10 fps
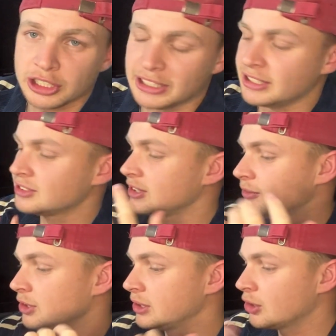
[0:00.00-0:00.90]
He isn't
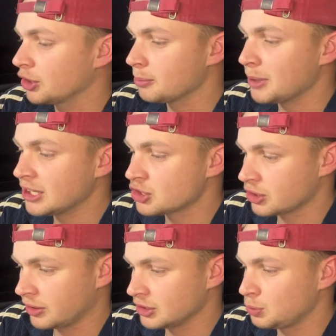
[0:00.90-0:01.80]
even on the bench
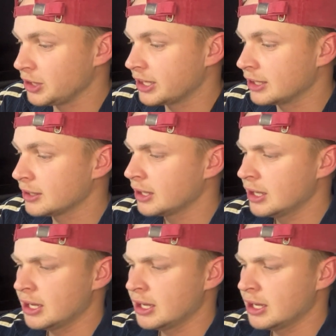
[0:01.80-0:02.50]
this weekend.